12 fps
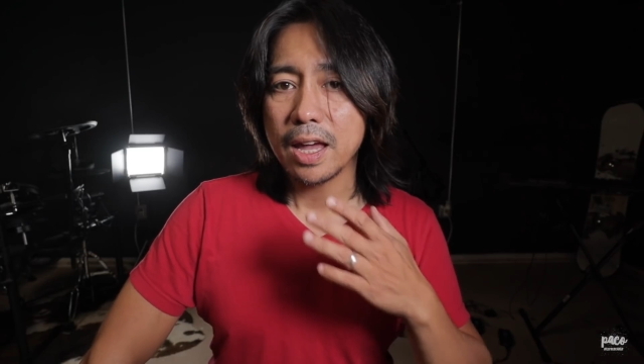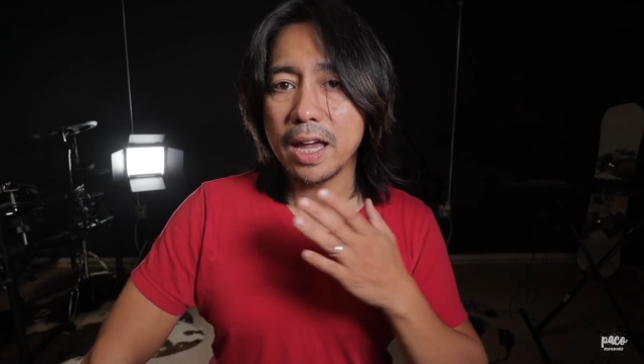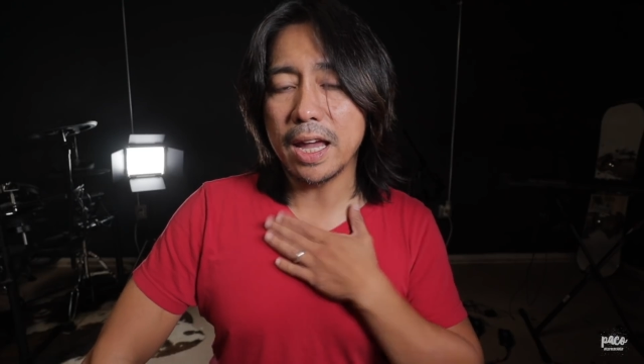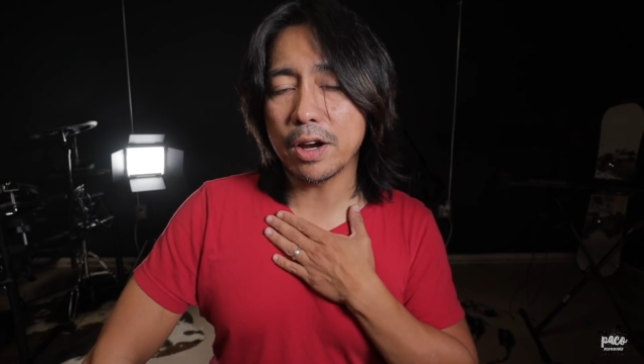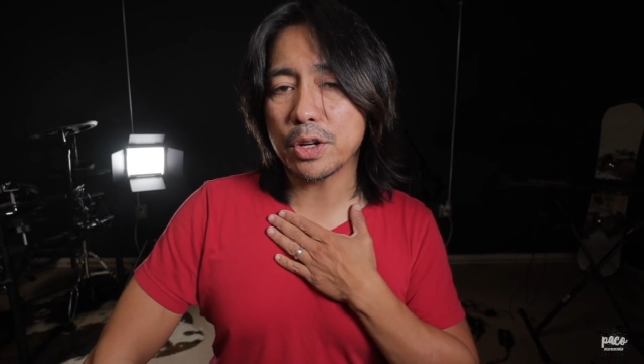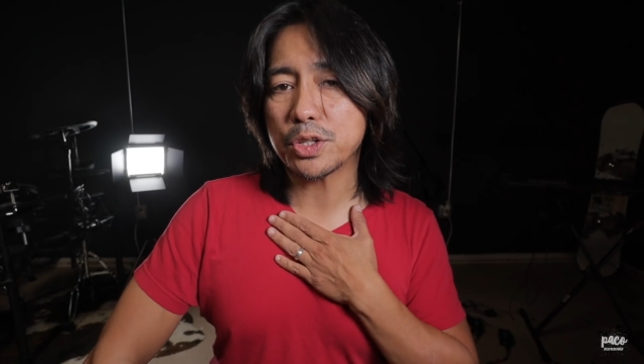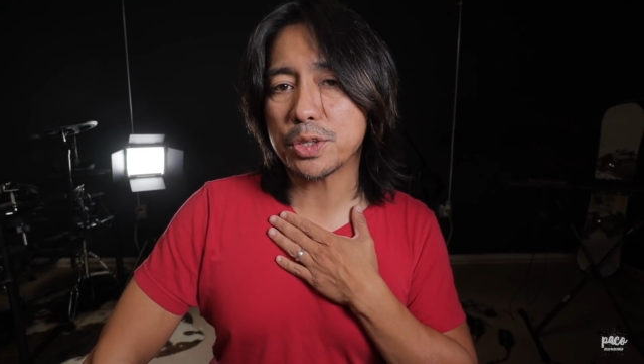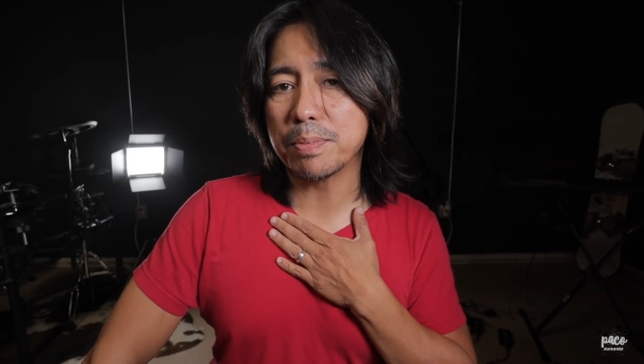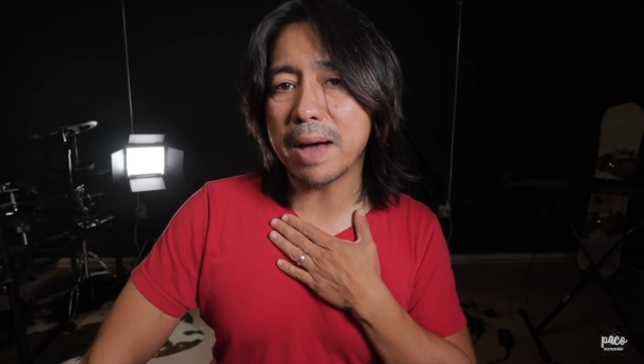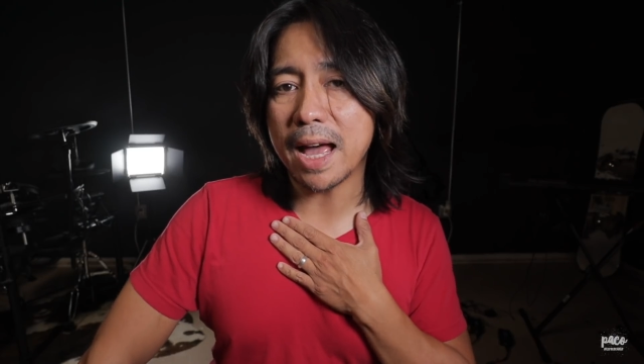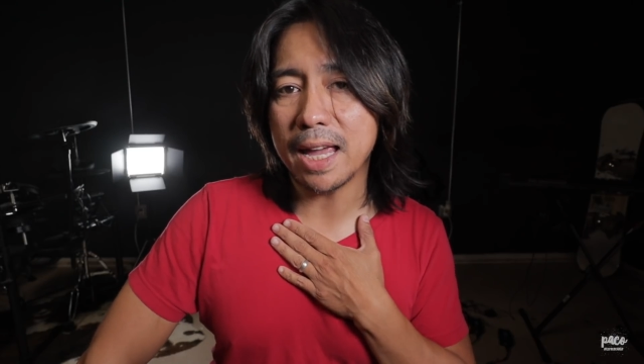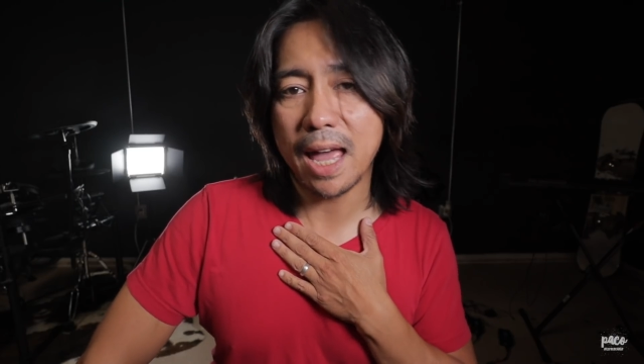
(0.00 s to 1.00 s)
Here's
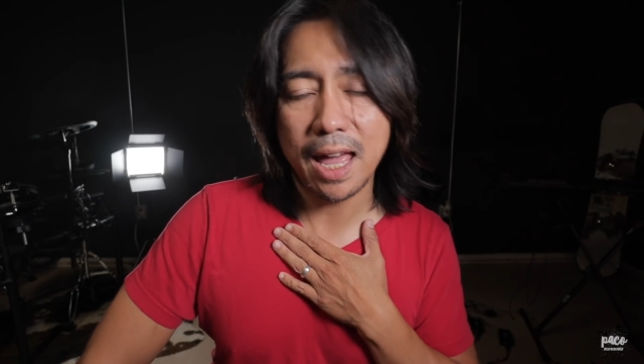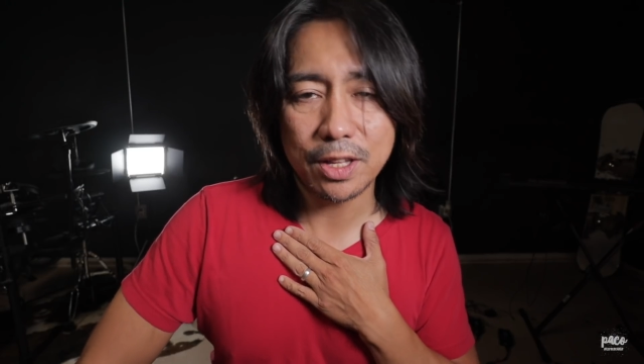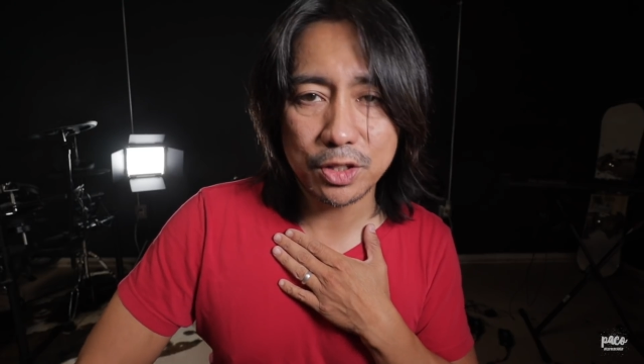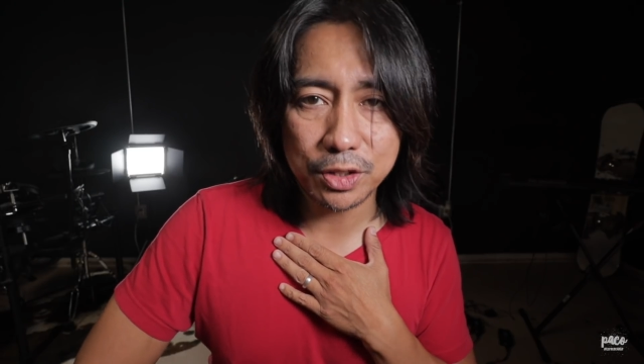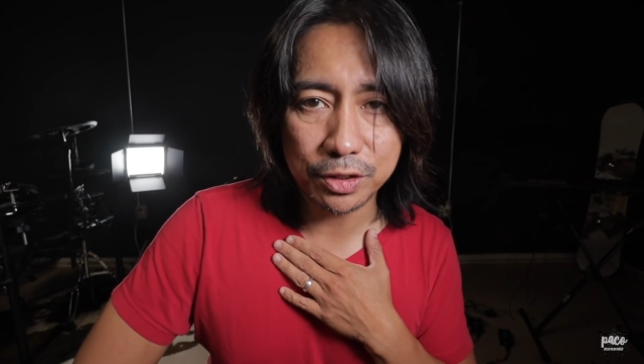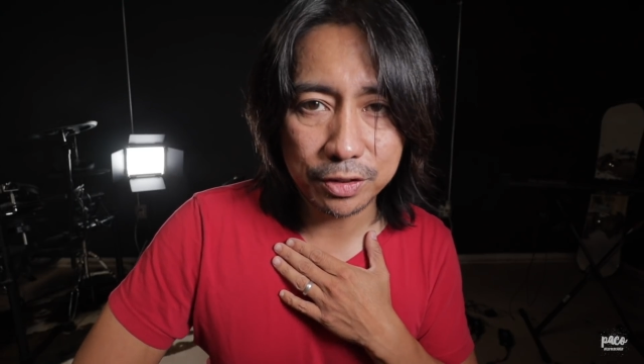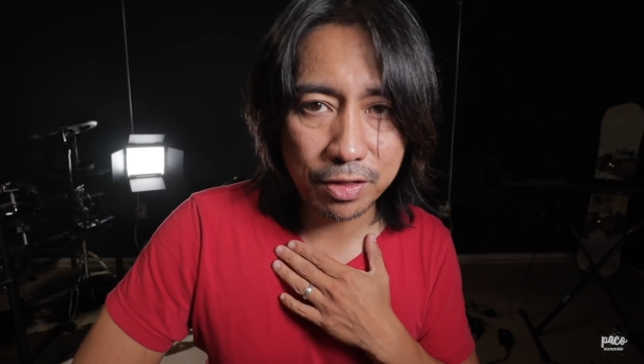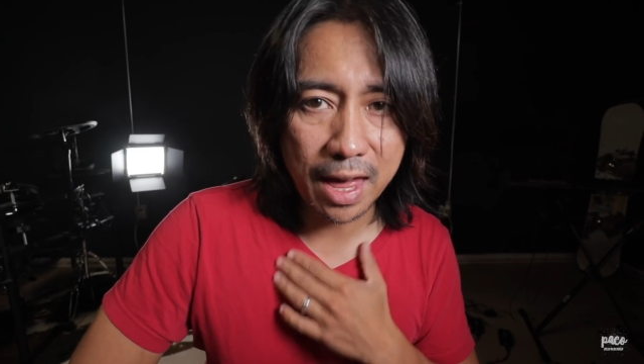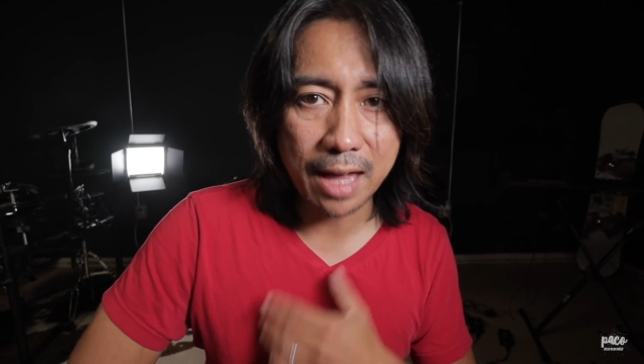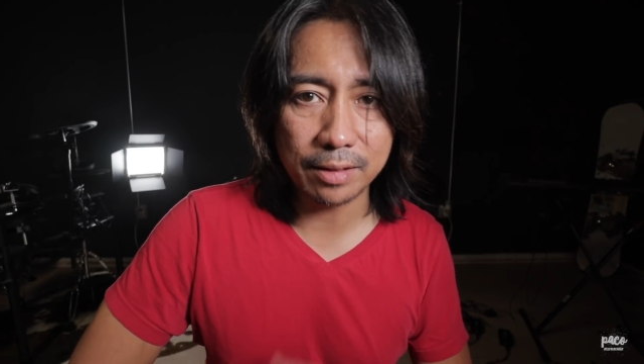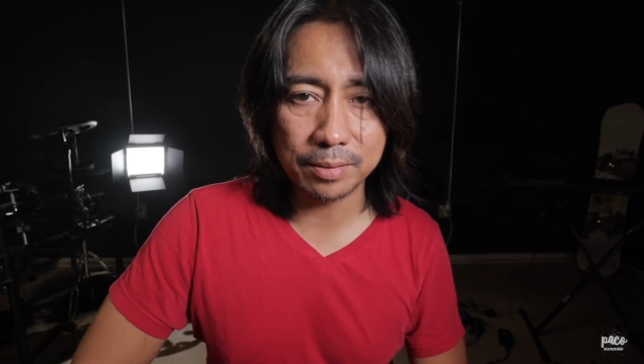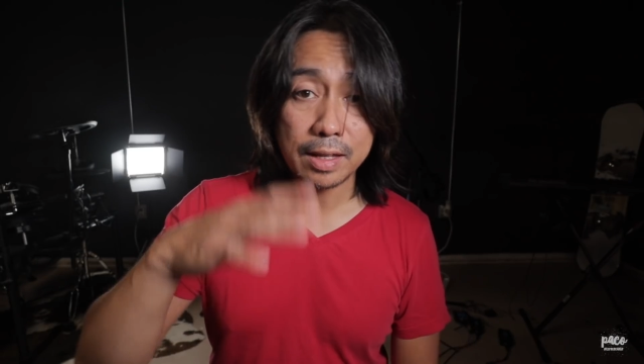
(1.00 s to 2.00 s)
my answer to
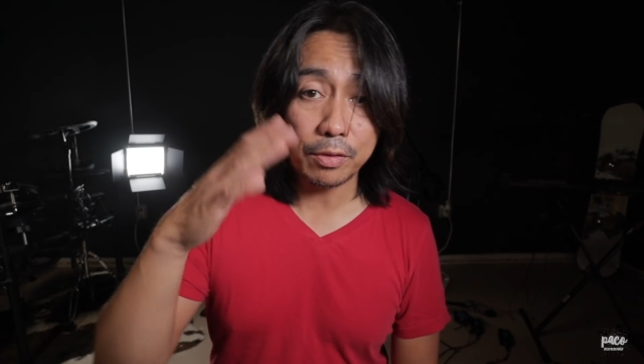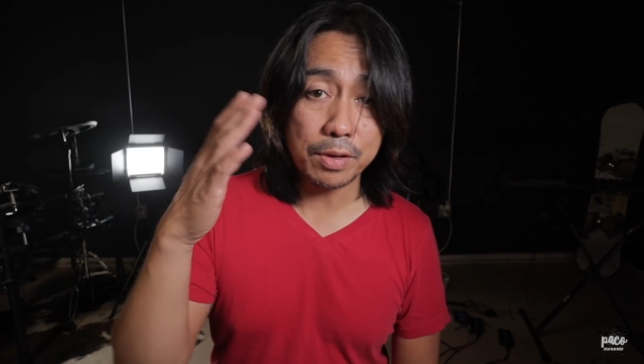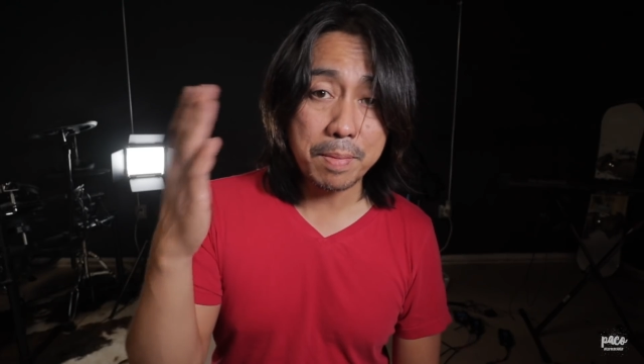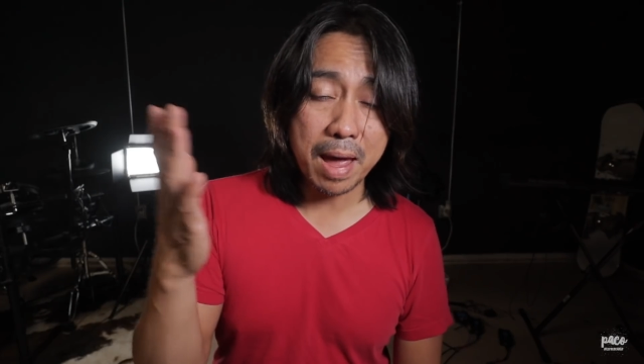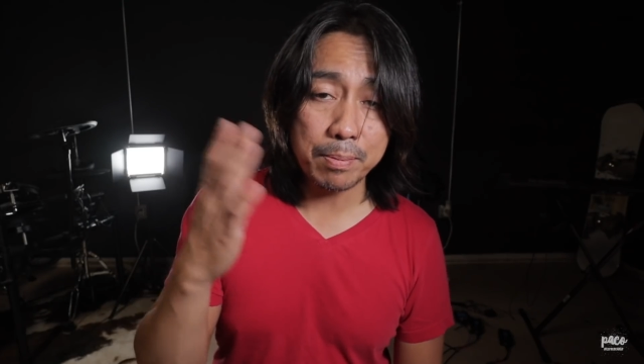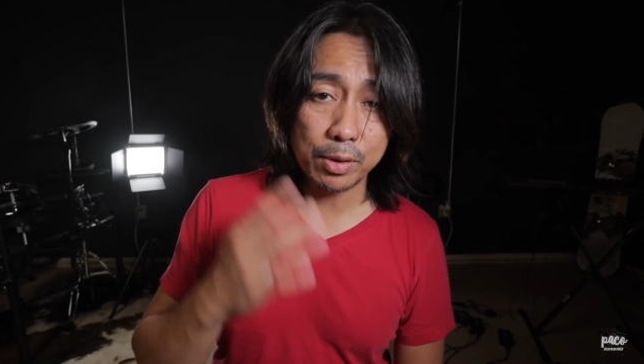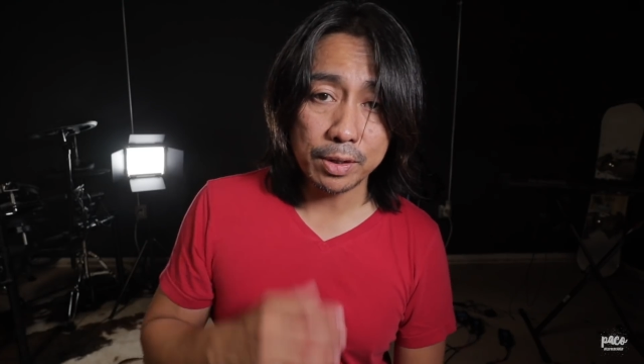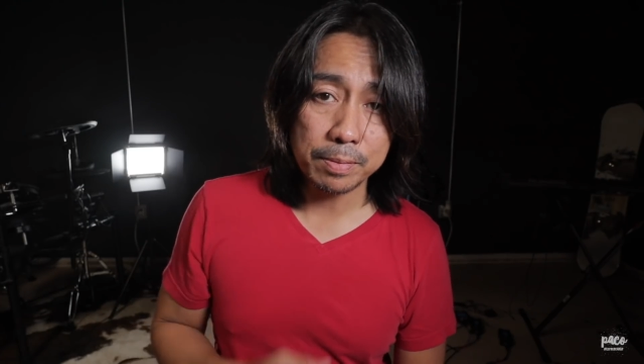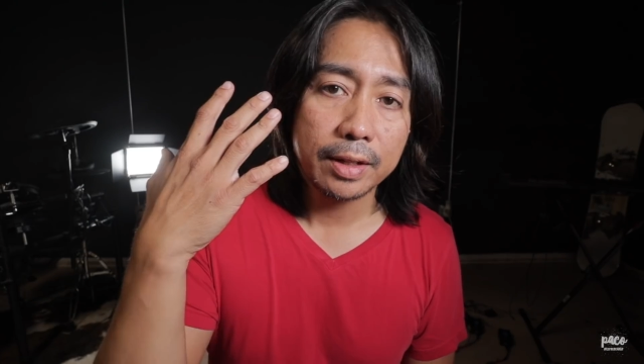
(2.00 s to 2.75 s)
that. Now remember,